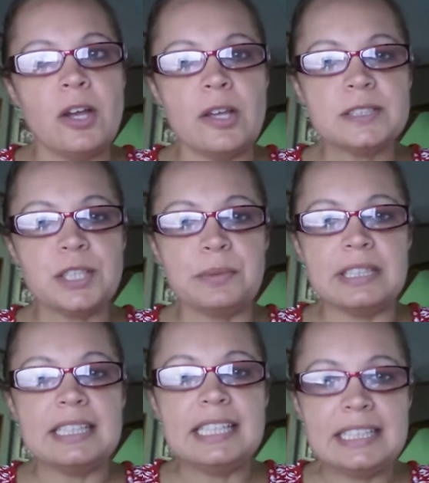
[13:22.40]
Also, in
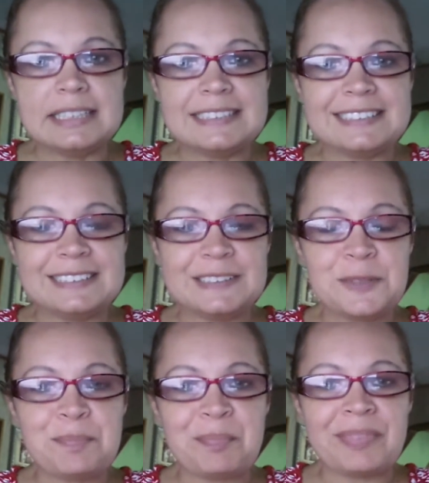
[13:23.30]
a heated
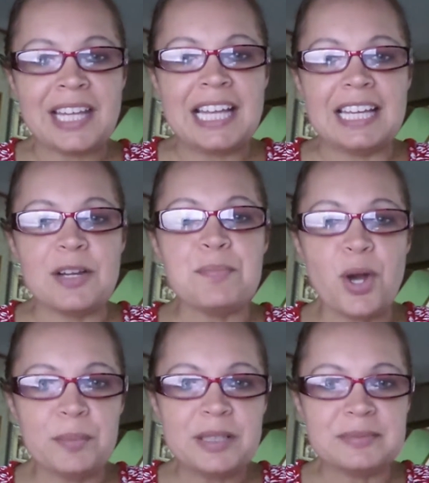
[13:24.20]

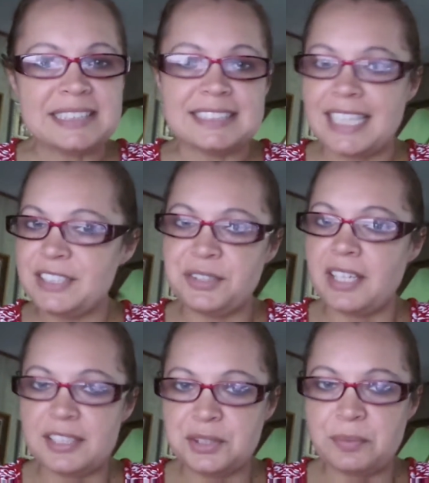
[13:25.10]
moment, since I do
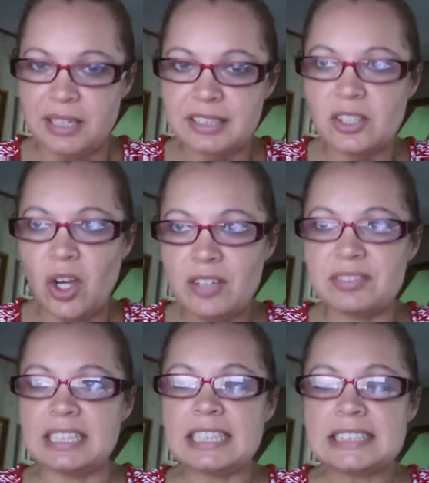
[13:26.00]
not do well in
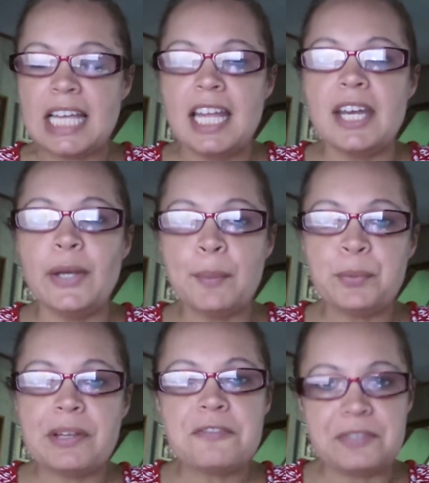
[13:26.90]
conflict,
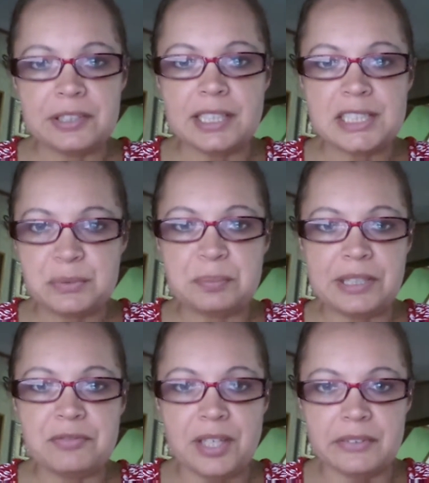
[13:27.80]
numbering feelings would
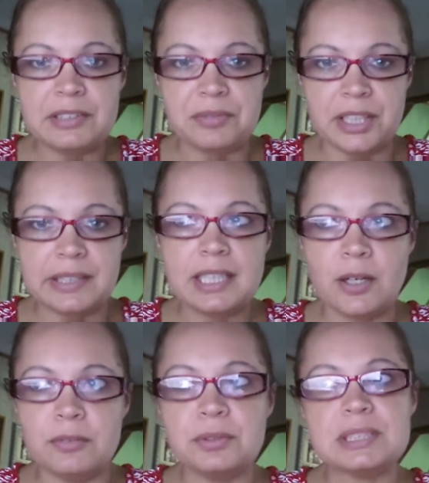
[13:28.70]
be very, very
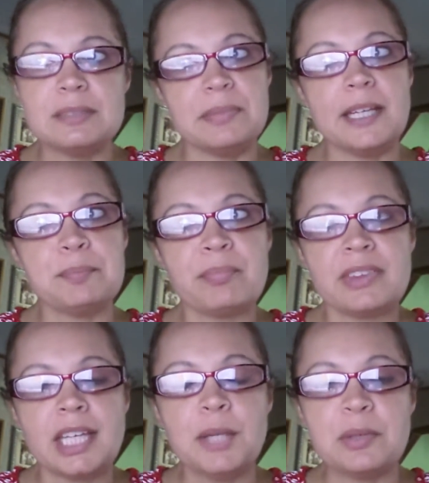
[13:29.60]
helpful to me.
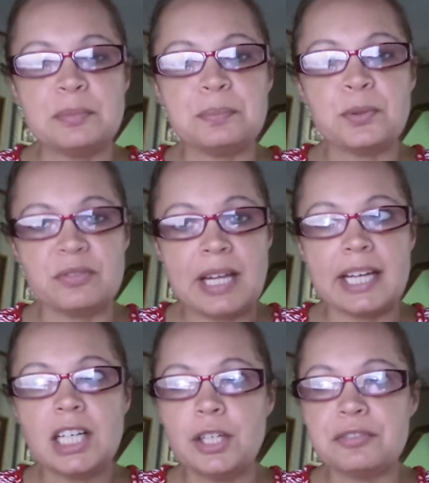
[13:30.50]
It would
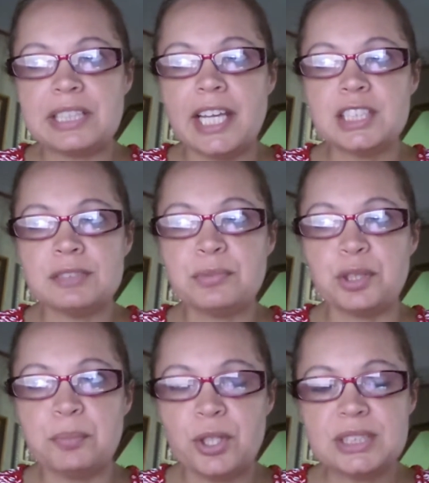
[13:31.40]
provide clarification for
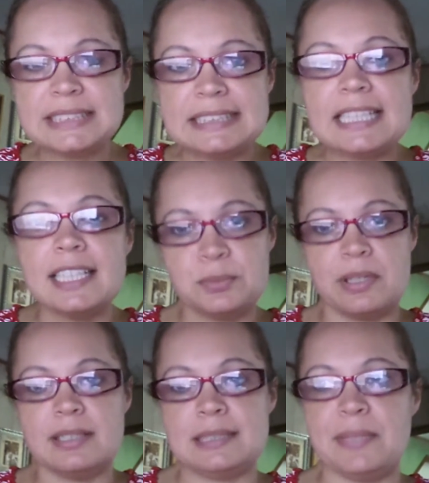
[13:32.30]
the person as
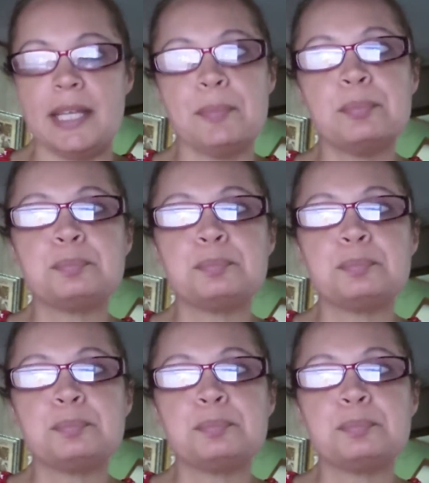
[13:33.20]
well as me.